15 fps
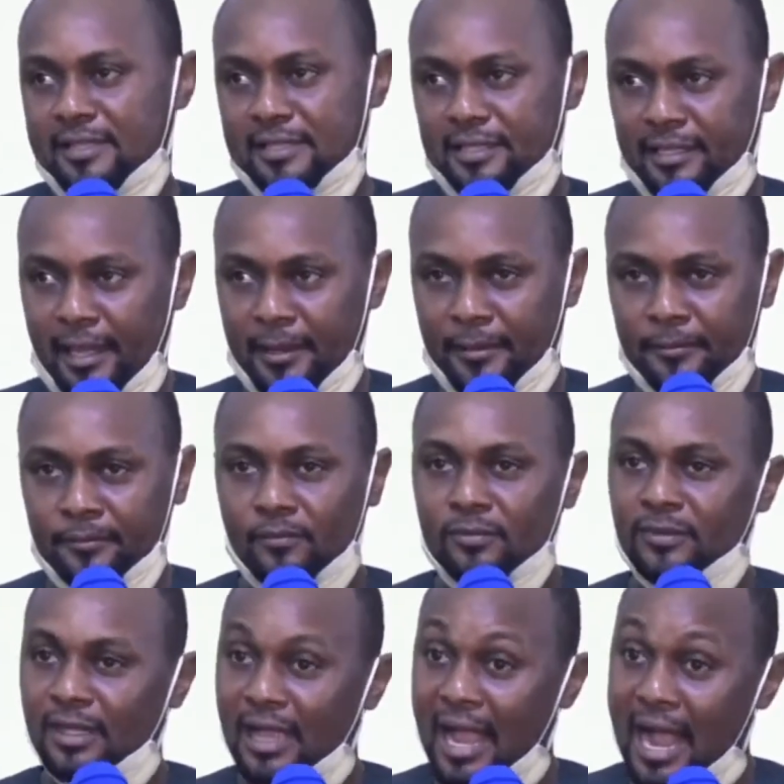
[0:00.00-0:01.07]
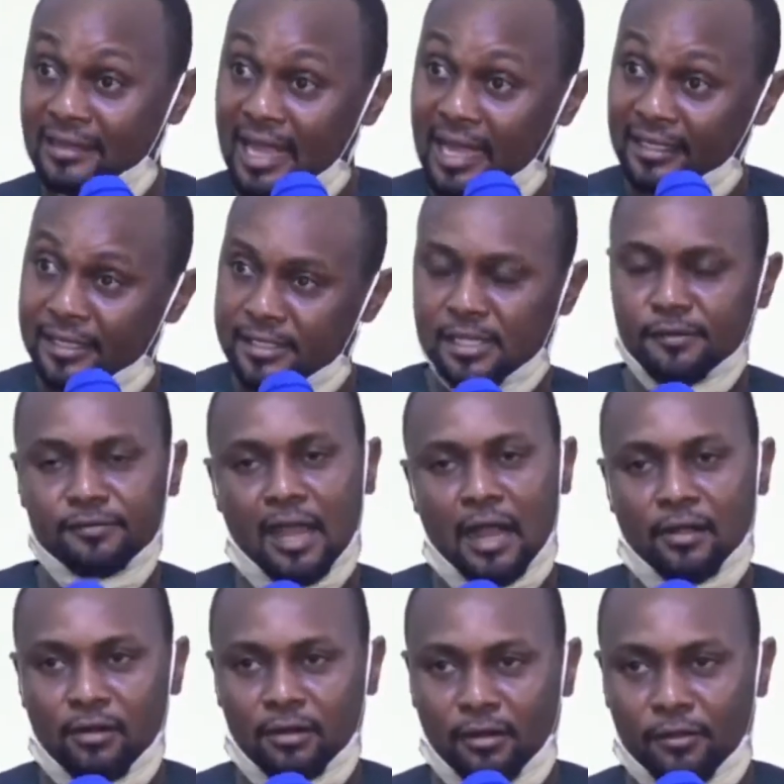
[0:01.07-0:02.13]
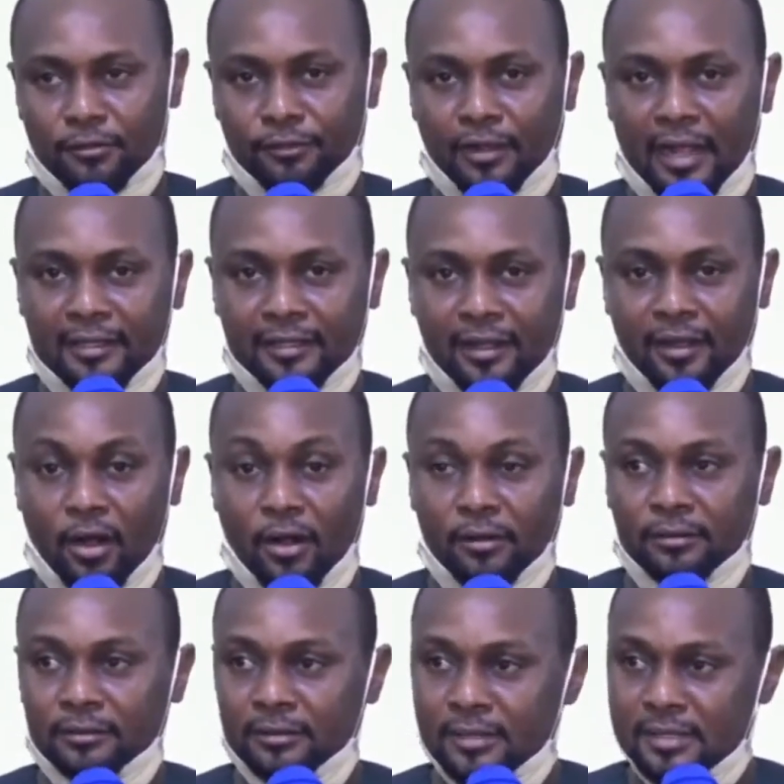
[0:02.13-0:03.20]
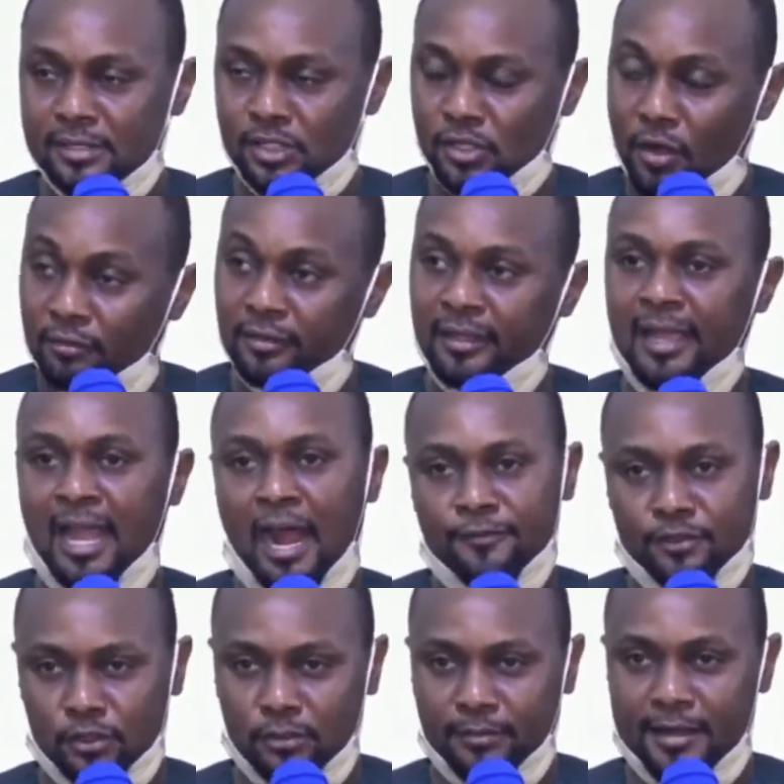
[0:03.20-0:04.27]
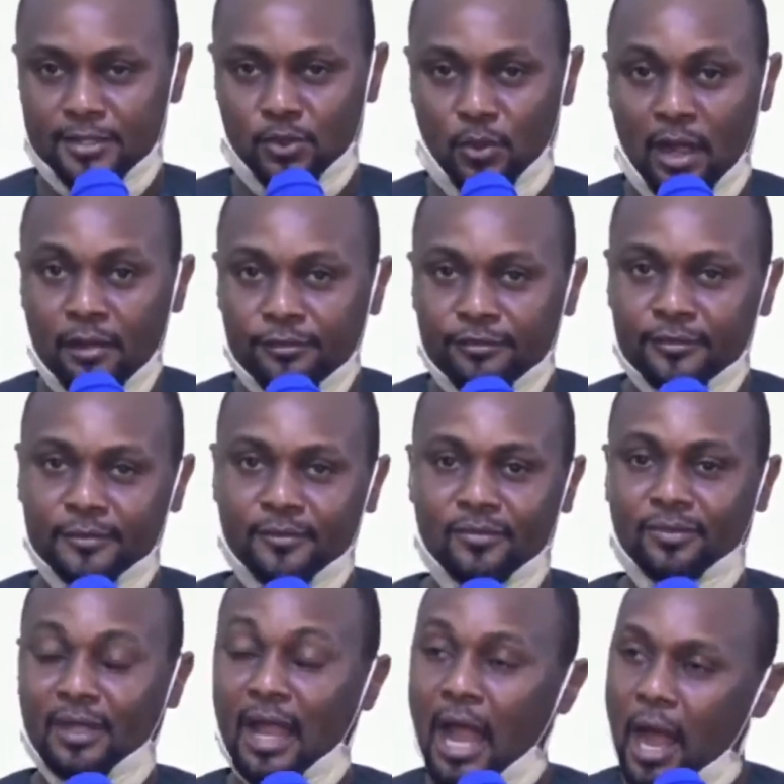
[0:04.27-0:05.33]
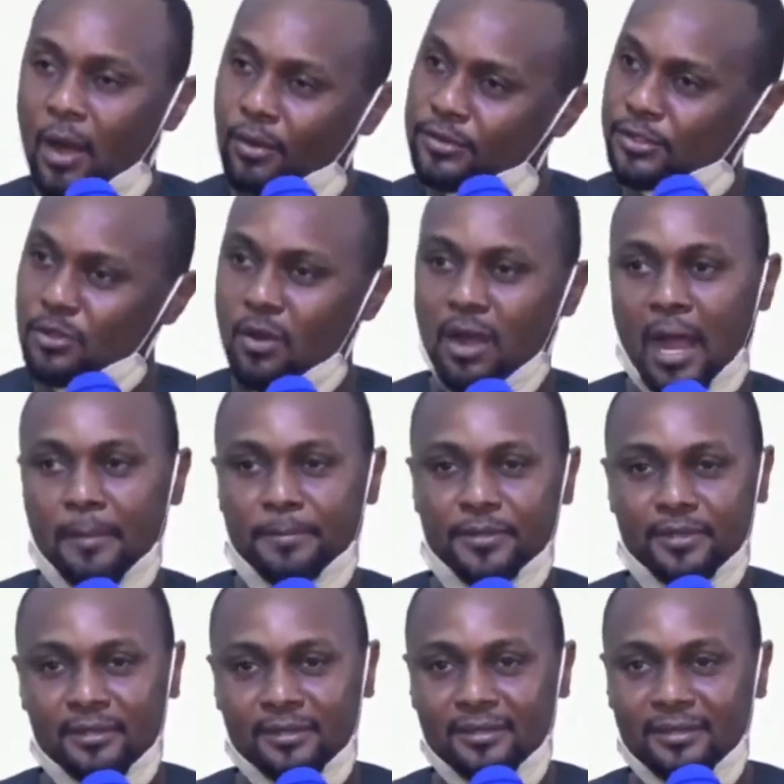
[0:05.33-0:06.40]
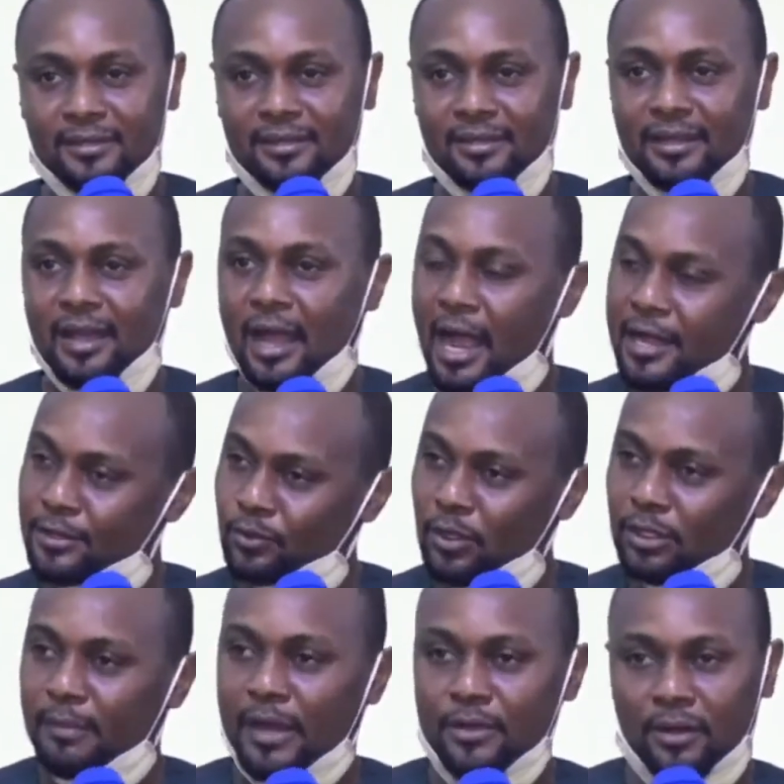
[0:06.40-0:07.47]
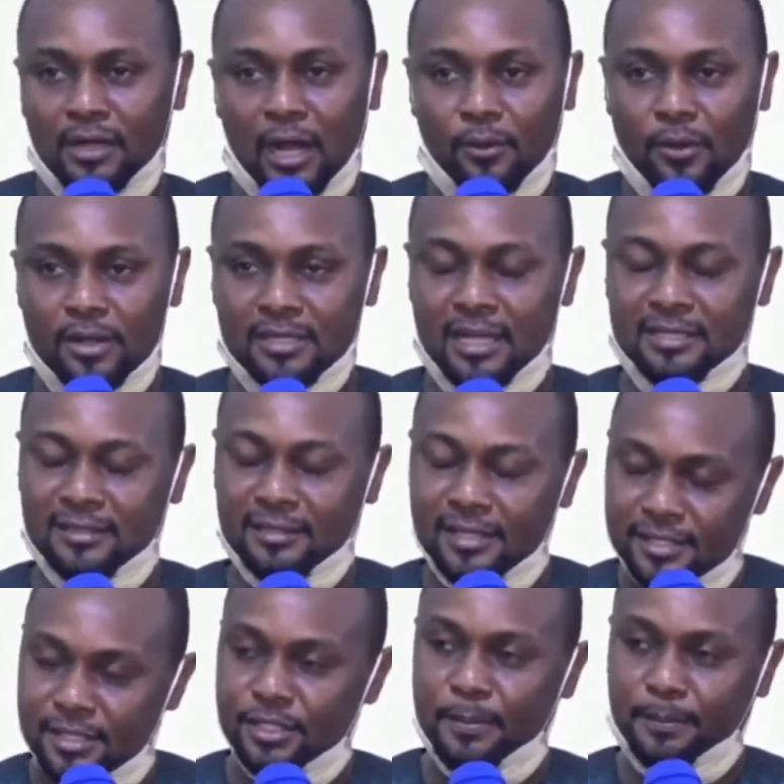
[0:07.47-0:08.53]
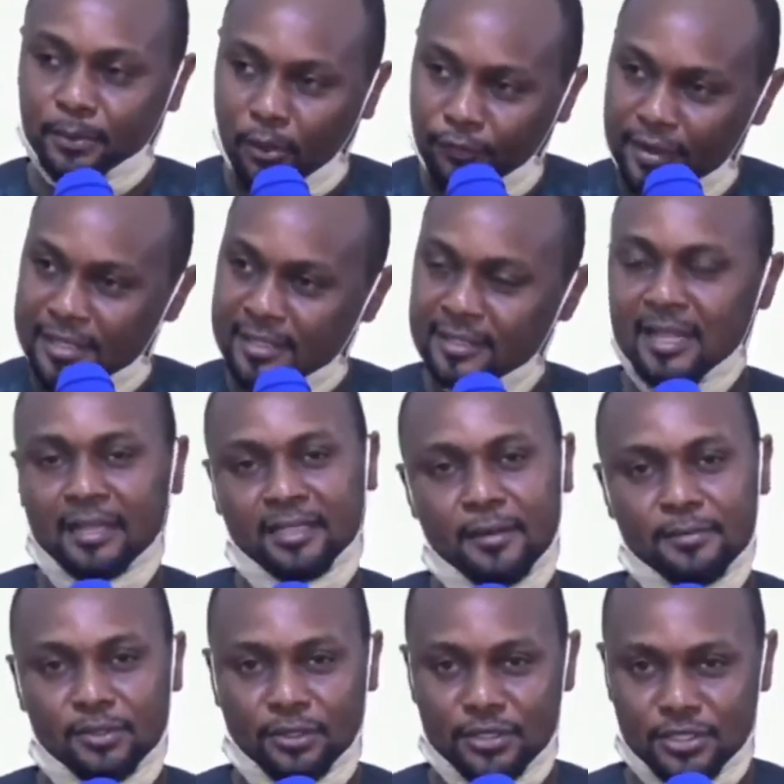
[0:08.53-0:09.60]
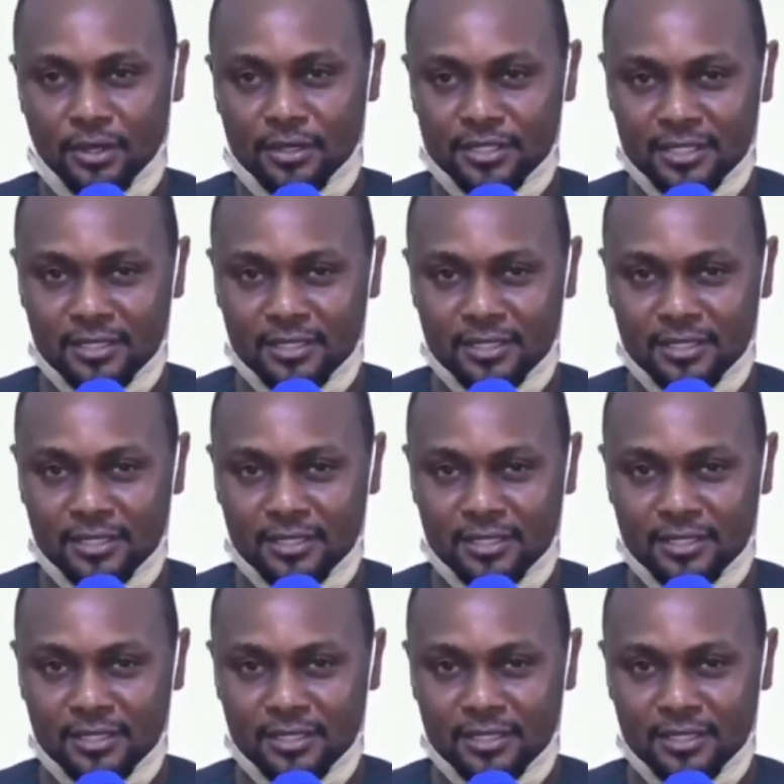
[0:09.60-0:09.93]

came and I received that call on Friday, on Sunday afternoon by 12. I was so happy. I told my younger one that this is the prophecy that came to the church.